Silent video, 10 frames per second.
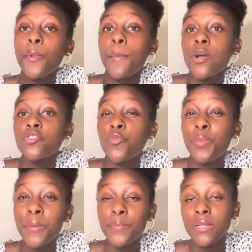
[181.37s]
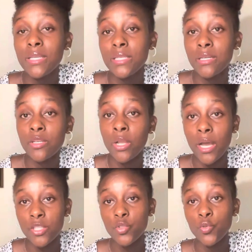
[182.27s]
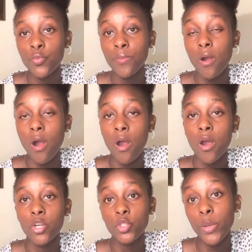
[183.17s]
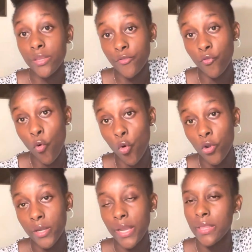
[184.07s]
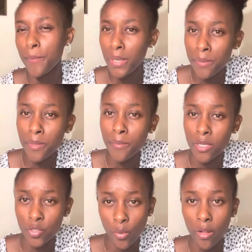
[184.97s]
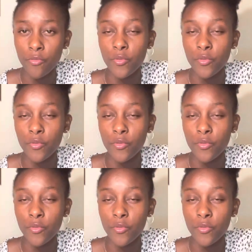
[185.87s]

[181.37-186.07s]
amount of people in a classroom are 24 and the minimum are 12,